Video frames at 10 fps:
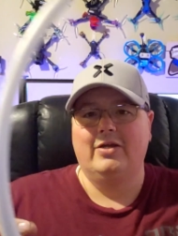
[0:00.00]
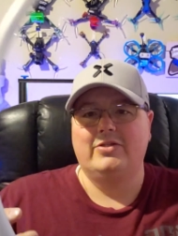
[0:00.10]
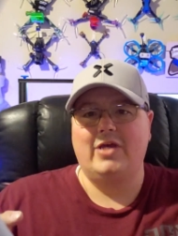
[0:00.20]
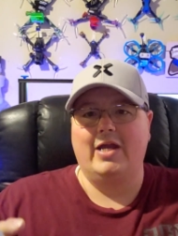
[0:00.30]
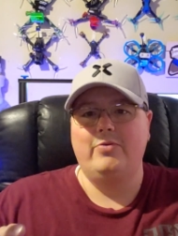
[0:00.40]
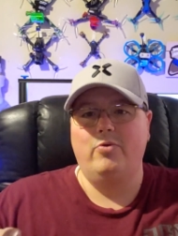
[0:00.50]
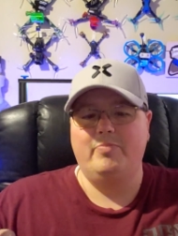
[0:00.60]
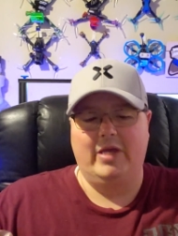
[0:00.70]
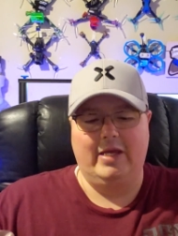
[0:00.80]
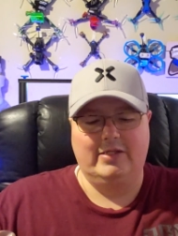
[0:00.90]
tiny whoop
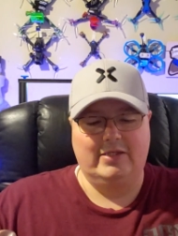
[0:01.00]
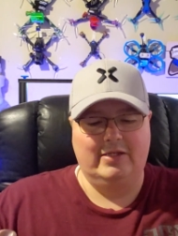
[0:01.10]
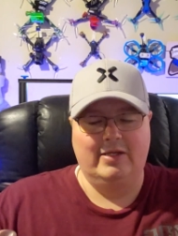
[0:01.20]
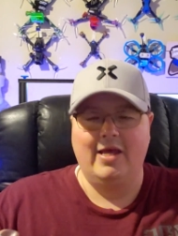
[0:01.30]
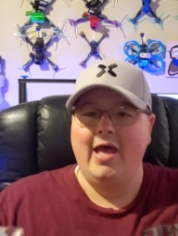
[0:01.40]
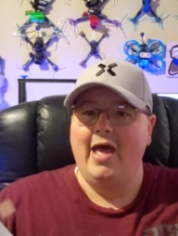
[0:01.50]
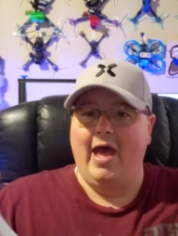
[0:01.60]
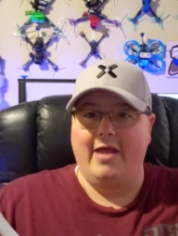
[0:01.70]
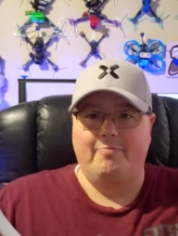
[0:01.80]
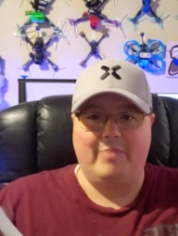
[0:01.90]
gate
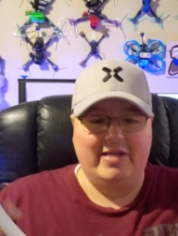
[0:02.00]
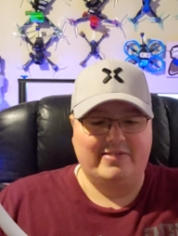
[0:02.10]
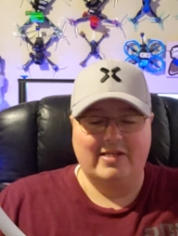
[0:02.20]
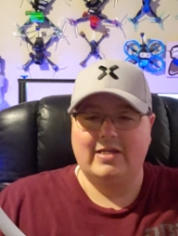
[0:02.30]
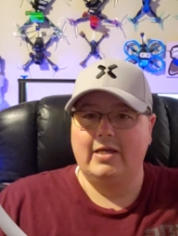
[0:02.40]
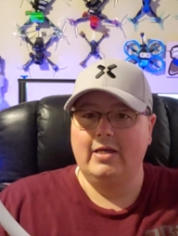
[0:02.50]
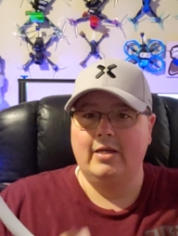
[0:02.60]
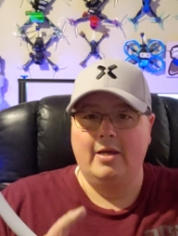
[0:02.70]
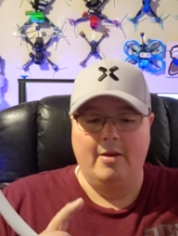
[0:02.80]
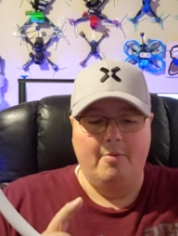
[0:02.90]
out of basic
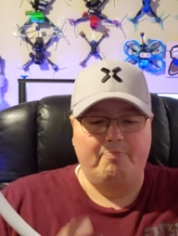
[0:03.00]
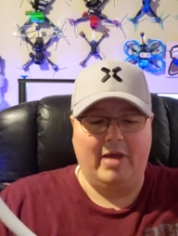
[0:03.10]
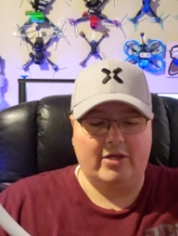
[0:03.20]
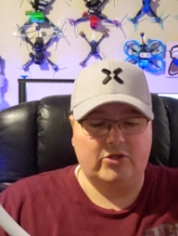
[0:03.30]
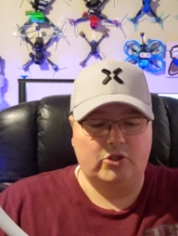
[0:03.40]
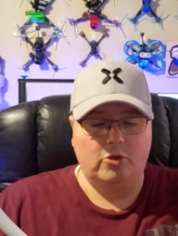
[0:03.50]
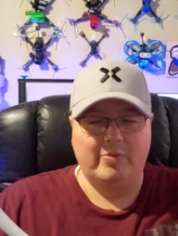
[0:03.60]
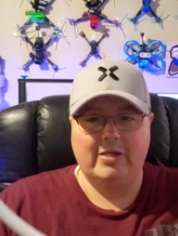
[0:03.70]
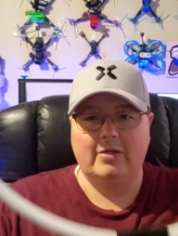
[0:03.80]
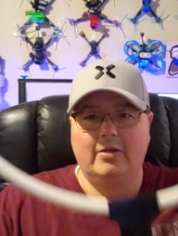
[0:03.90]
PEX
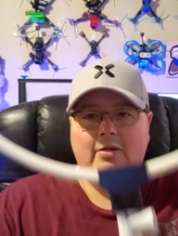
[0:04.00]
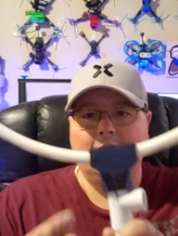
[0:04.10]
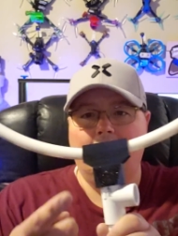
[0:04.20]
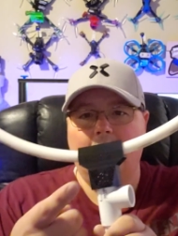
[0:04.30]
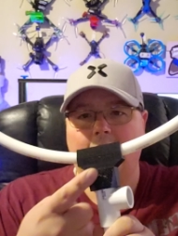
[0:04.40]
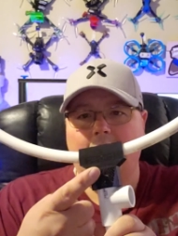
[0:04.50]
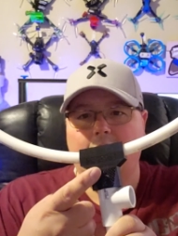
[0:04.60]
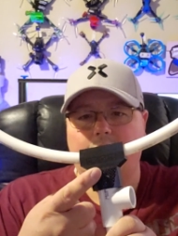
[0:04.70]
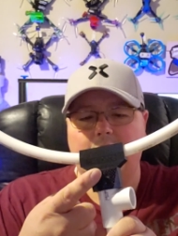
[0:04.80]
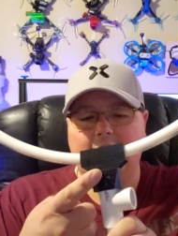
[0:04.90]
tubing,
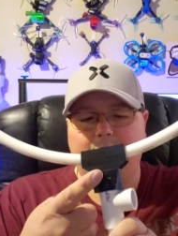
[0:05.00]
3D